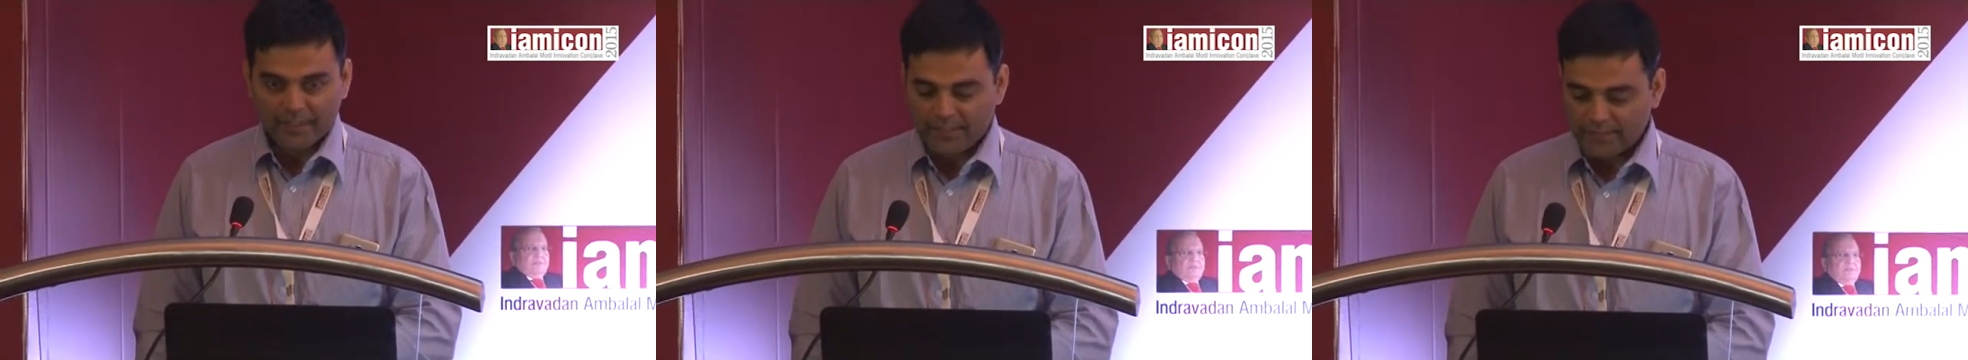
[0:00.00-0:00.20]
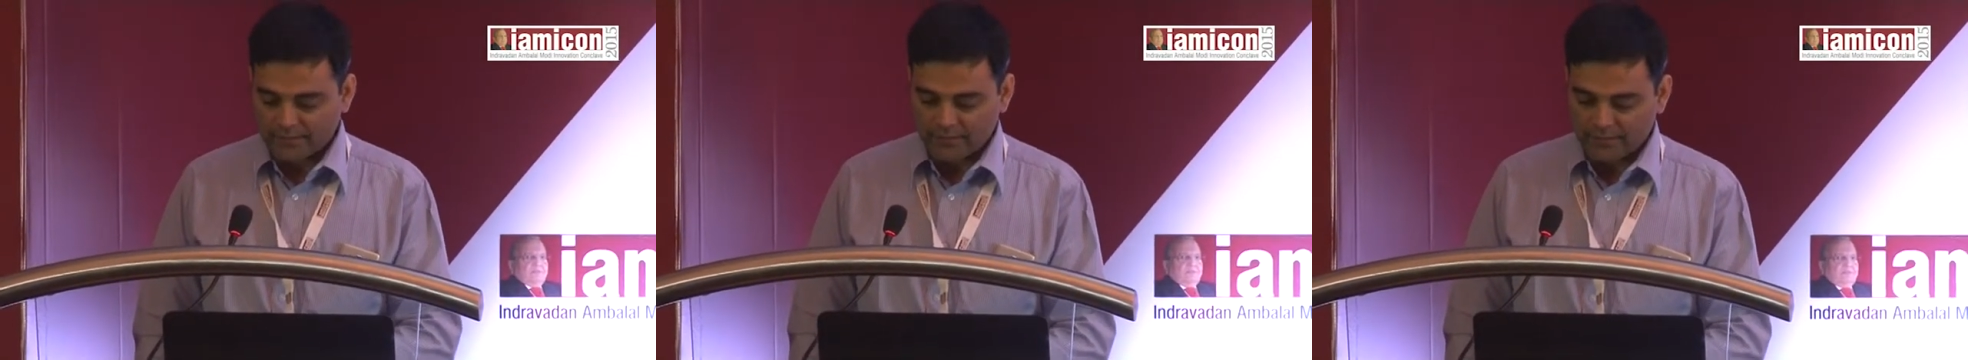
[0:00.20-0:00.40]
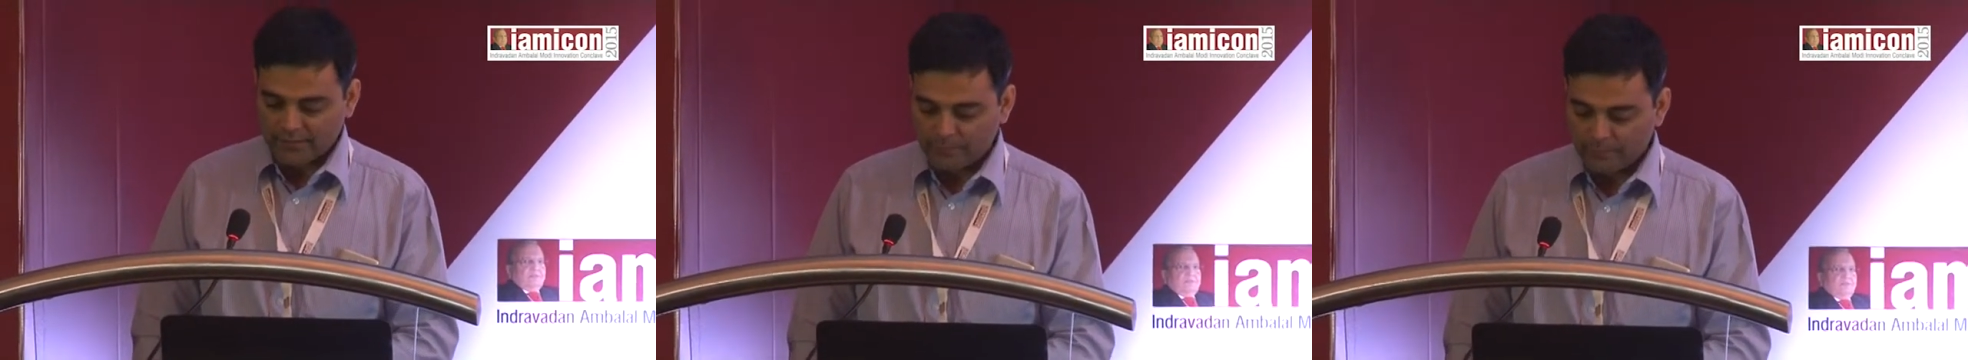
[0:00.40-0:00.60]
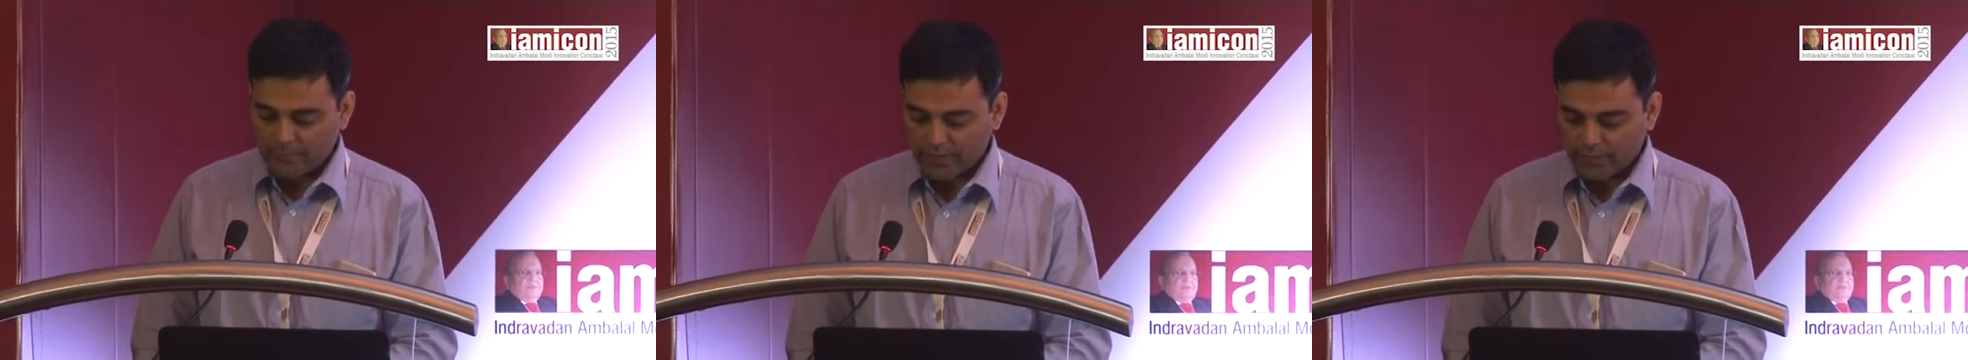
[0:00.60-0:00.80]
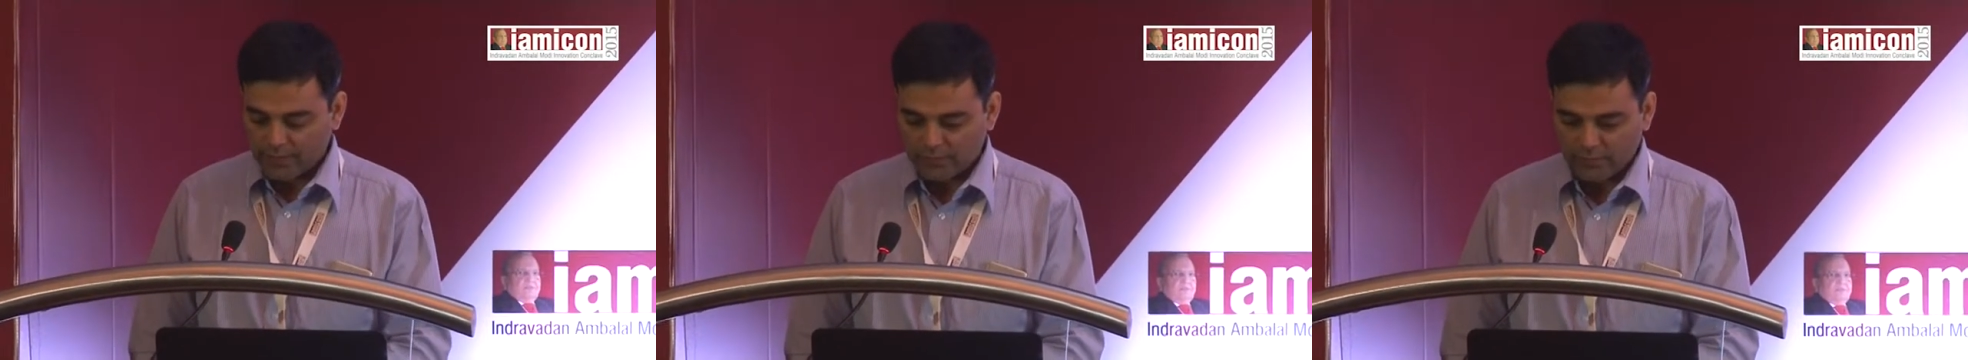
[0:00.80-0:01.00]
I think, skipped
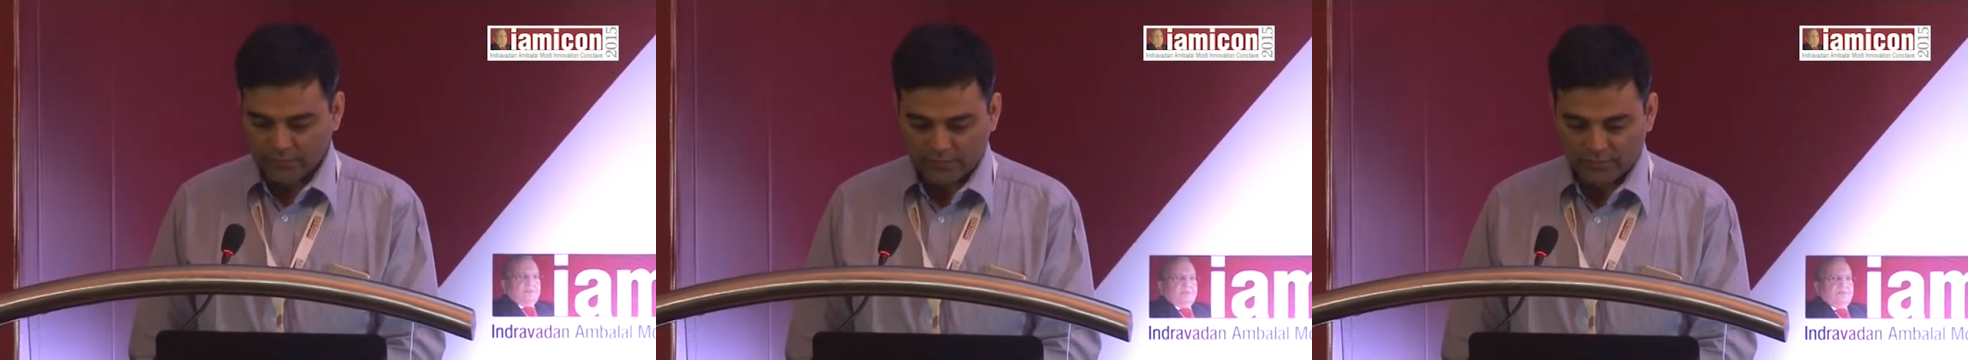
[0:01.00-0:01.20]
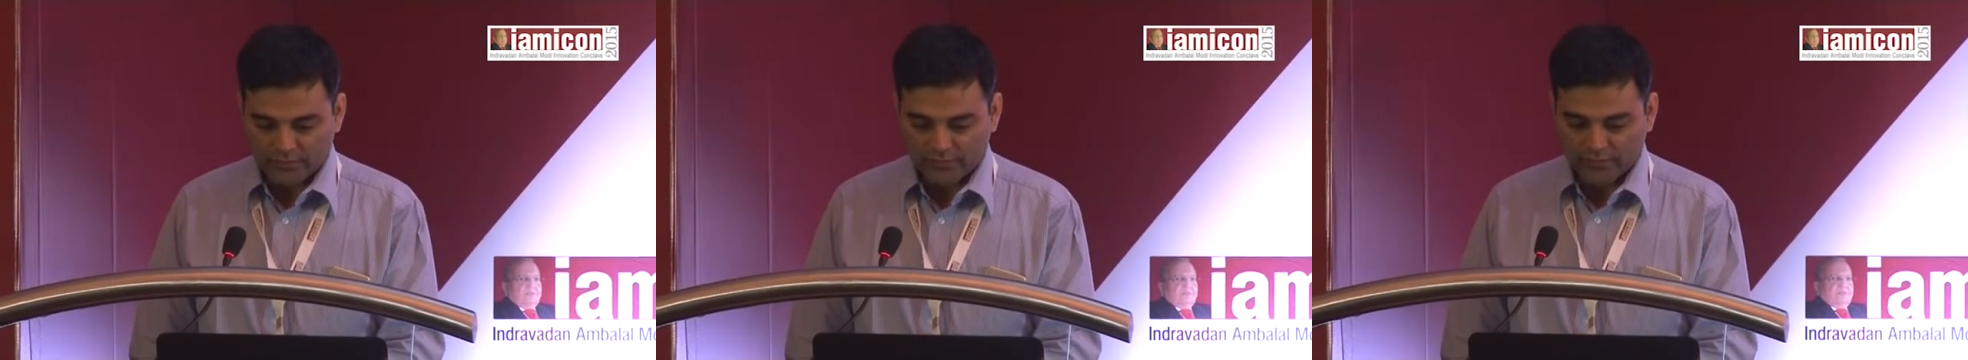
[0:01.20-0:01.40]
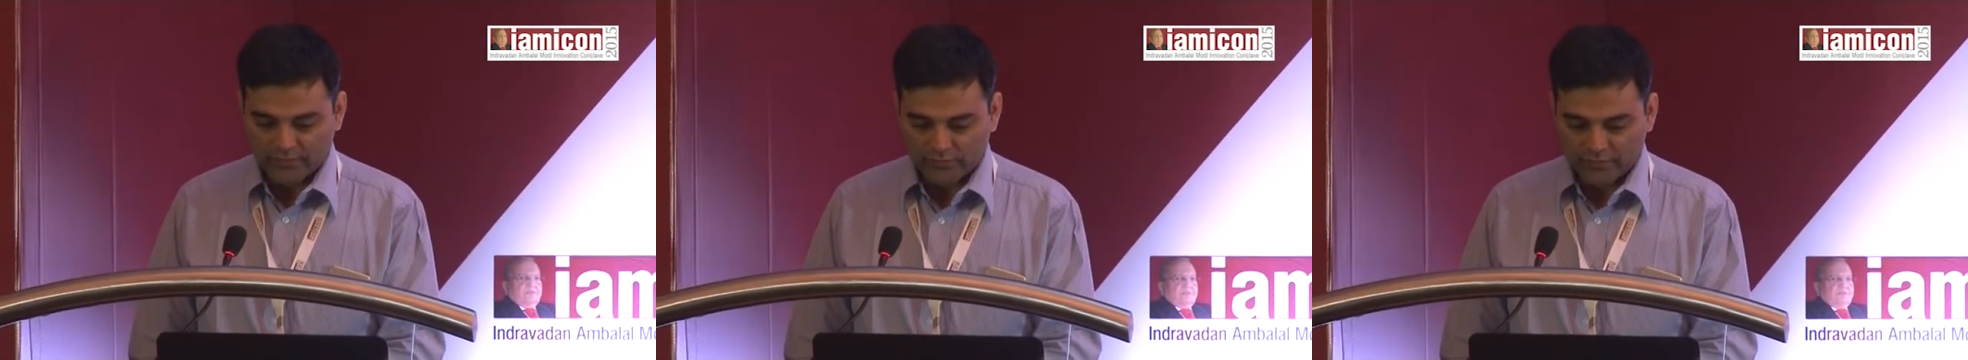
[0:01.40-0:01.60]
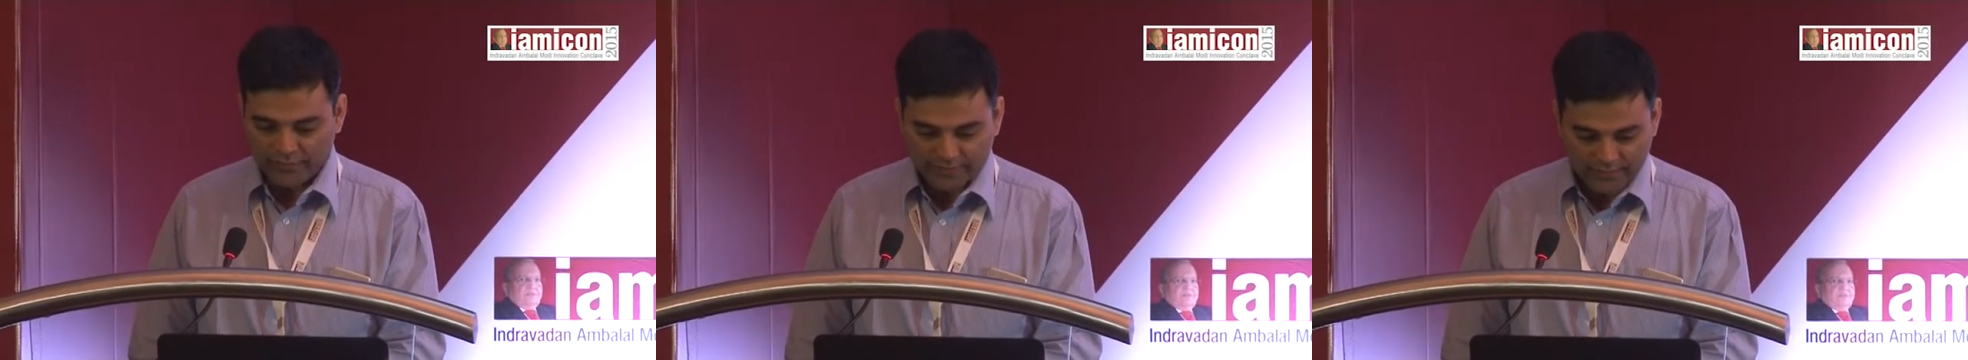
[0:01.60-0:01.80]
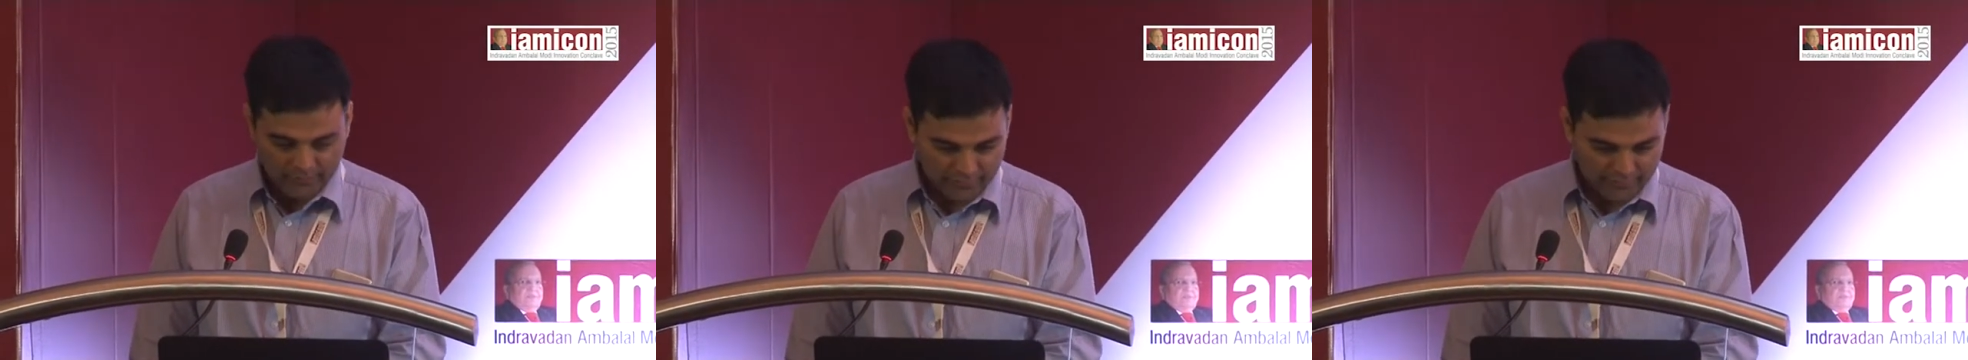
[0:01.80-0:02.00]
by Dr. Chavan, so
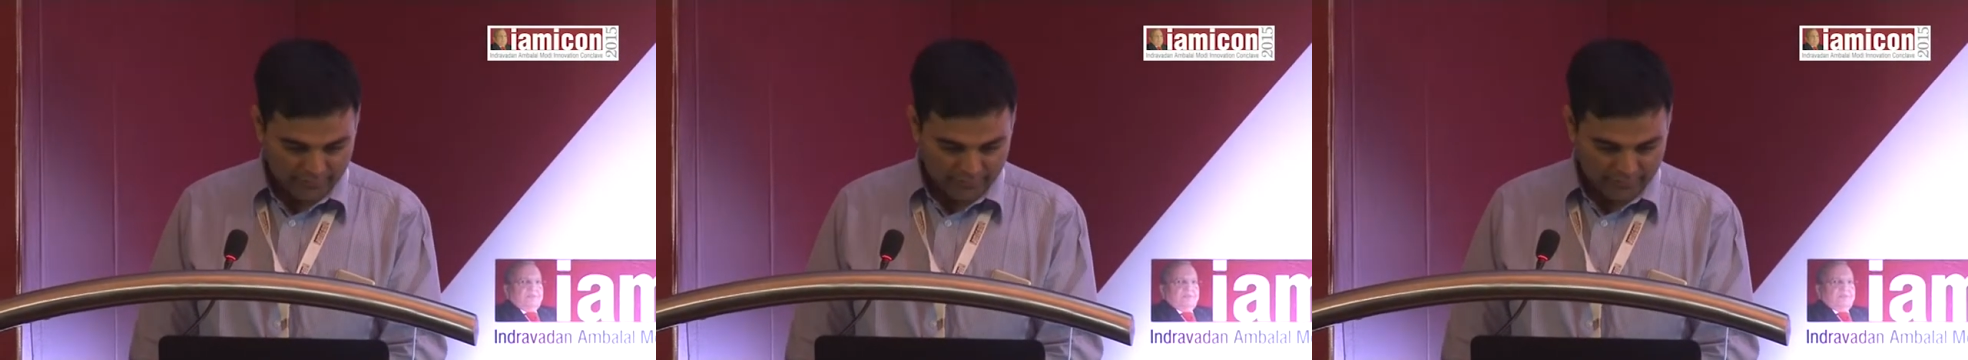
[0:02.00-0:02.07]
that